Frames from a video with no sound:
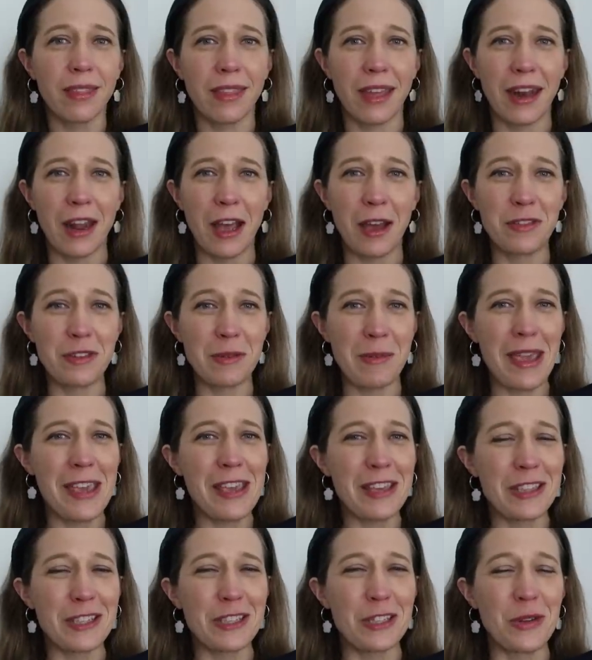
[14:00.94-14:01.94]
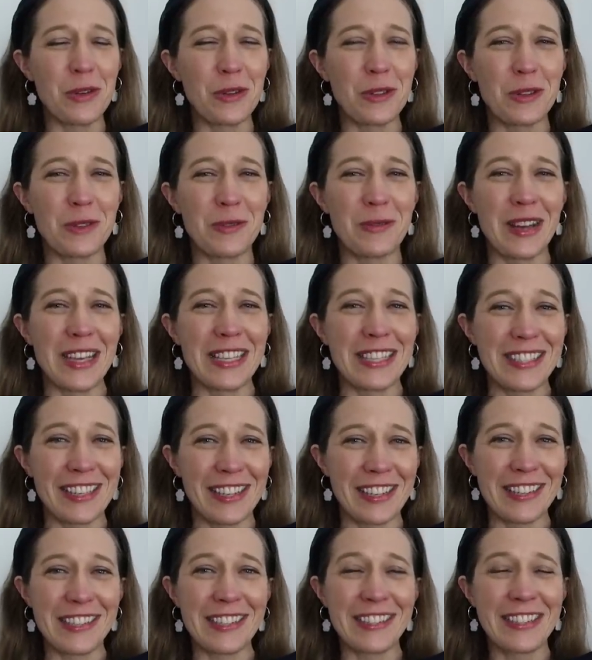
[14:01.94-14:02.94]
that after making the shorts for my
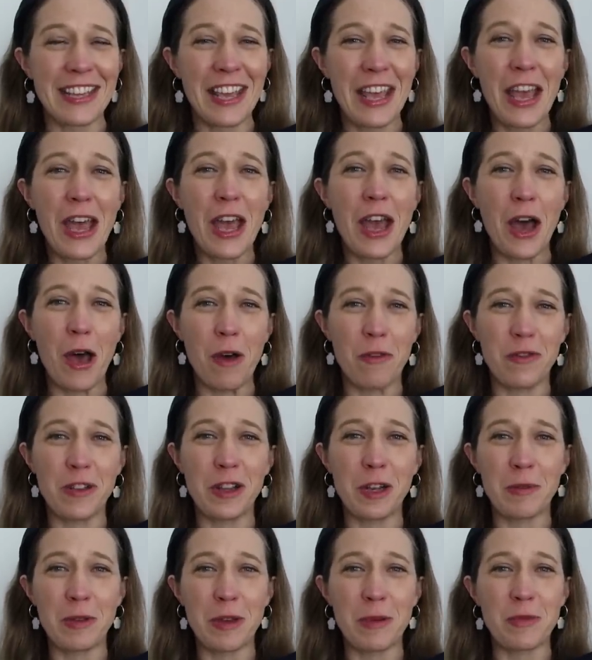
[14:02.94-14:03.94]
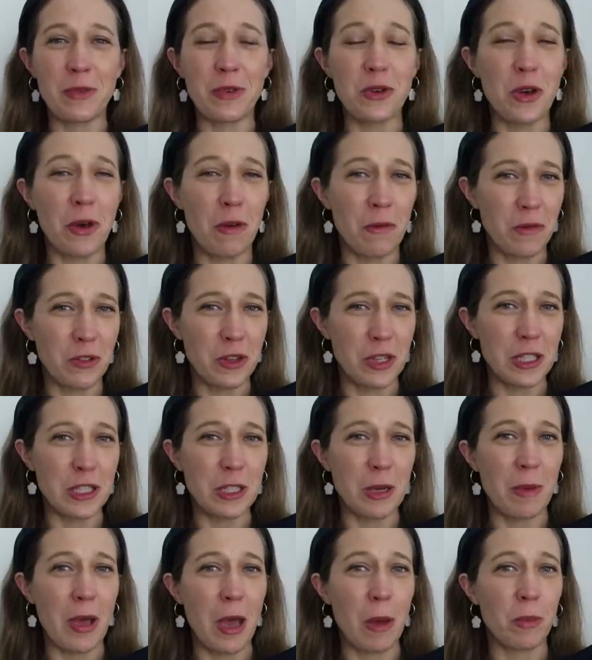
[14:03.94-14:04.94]
sons, I'll feel a bit more confident
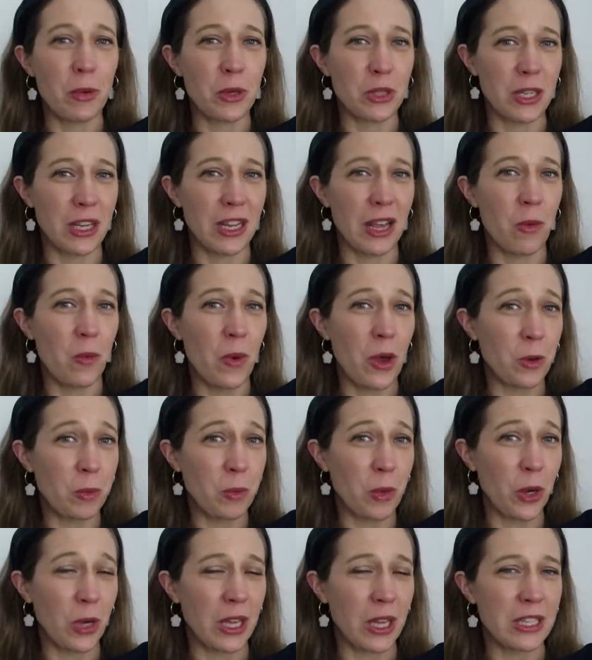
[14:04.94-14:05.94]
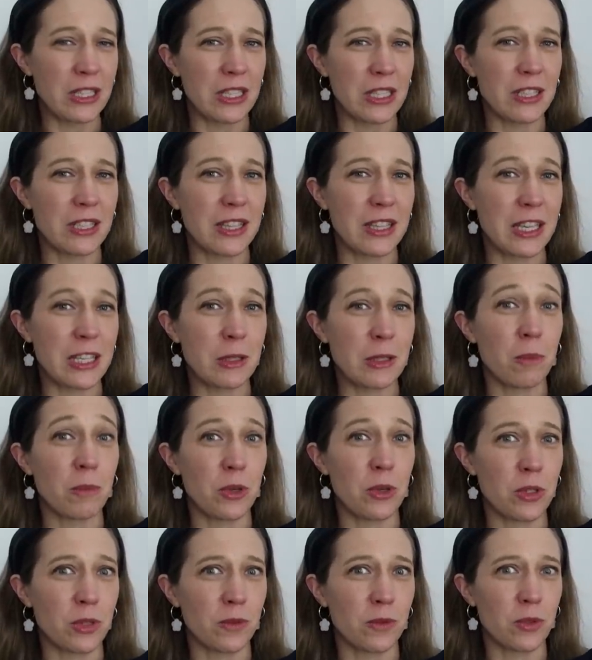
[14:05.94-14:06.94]
about putting a welt pocket into these
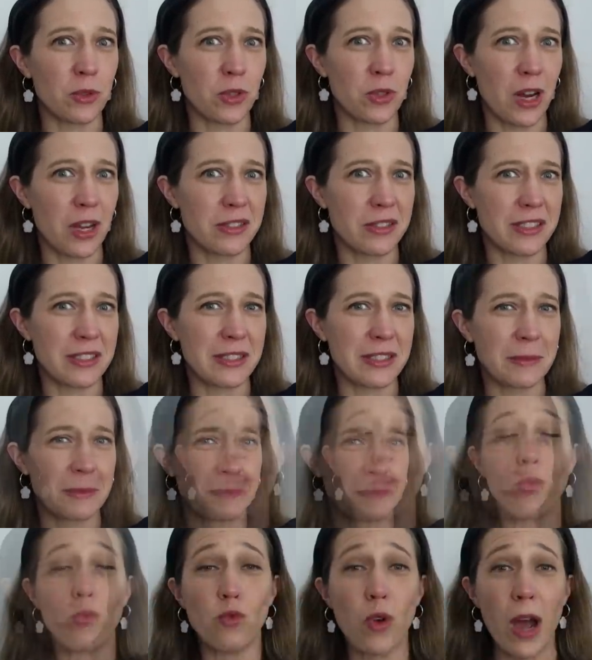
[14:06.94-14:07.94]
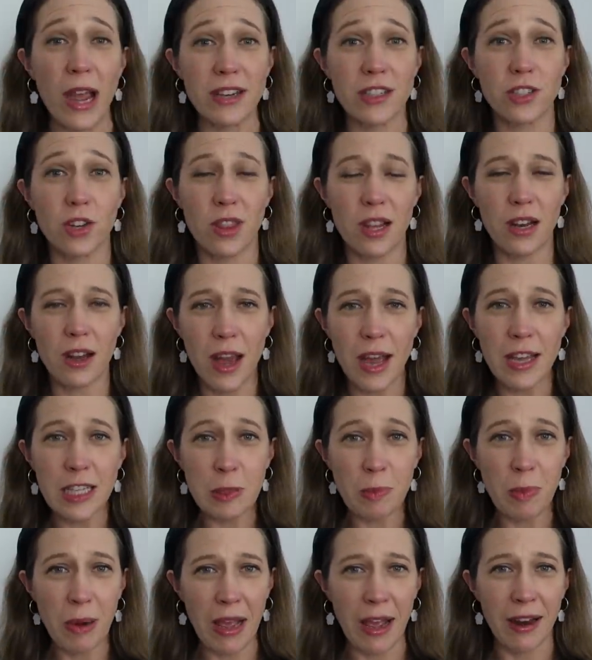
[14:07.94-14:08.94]
beautiful trousers. Right, so the
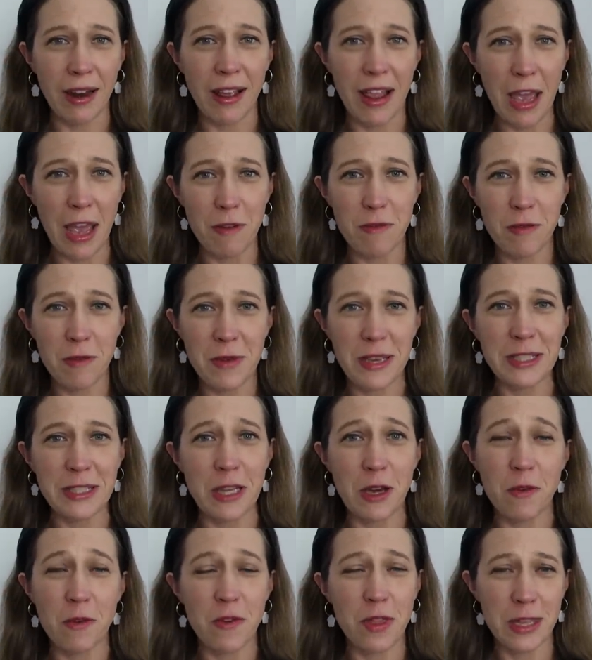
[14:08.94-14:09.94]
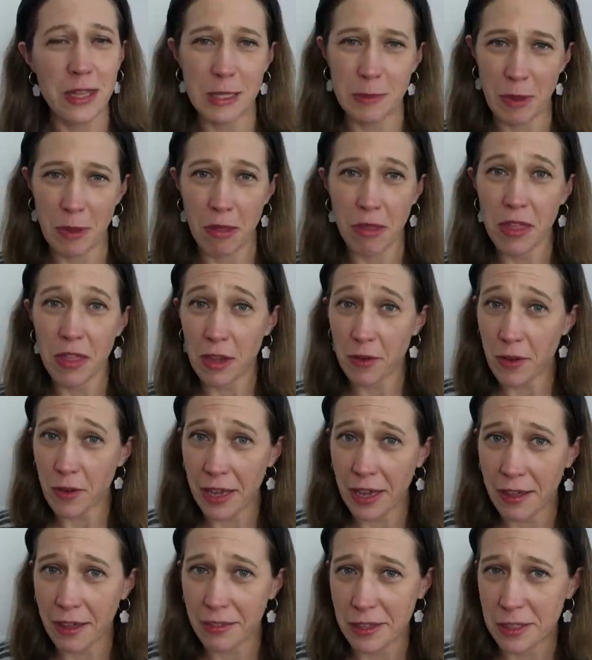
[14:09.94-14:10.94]
last plan I have for myself this month, if
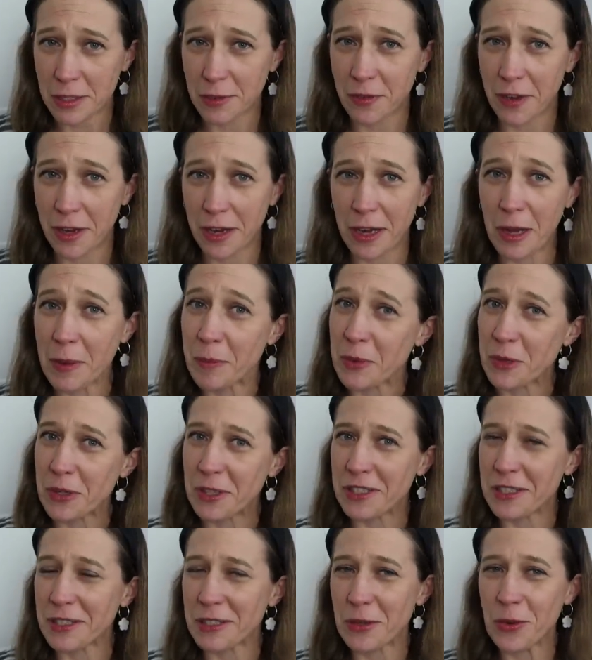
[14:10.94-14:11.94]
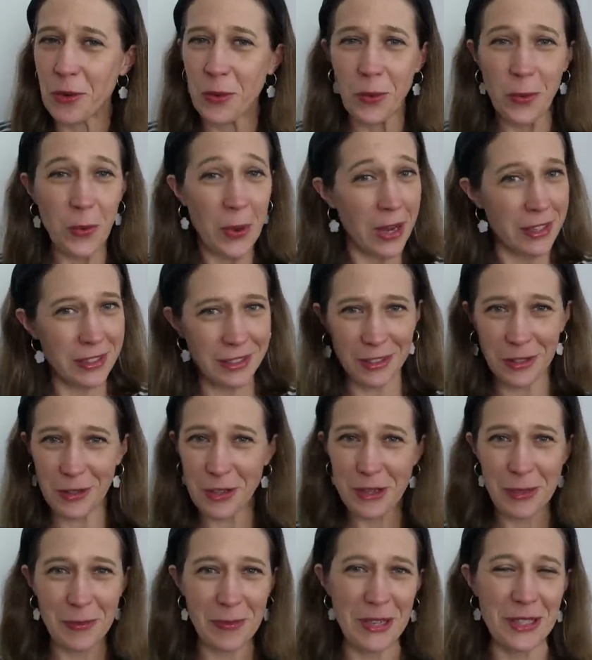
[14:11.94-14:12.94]
I get this far, because there's quite a
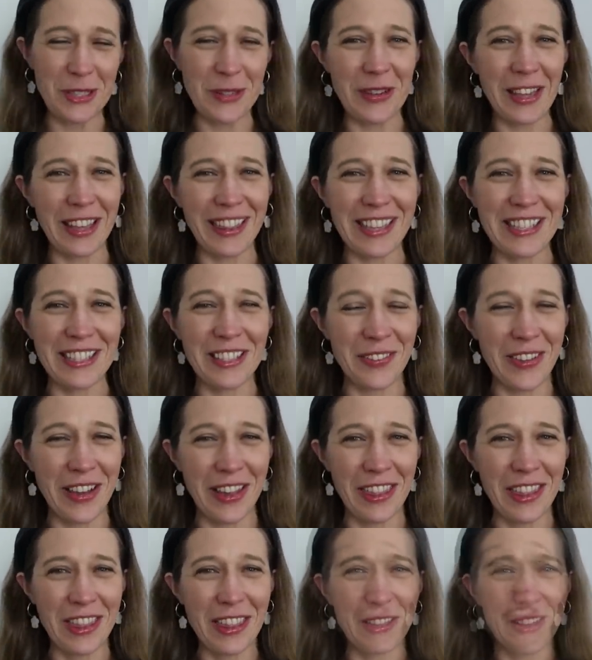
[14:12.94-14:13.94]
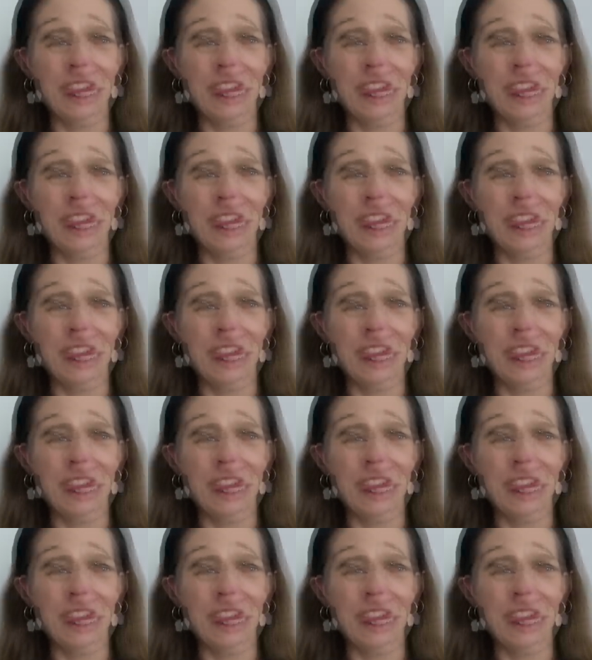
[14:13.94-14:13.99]
lot to be doing this month.